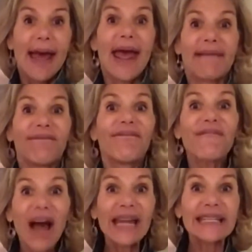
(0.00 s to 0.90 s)
and
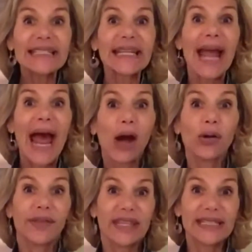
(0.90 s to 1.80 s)
finding
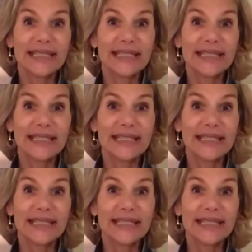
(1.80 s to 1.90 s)
out these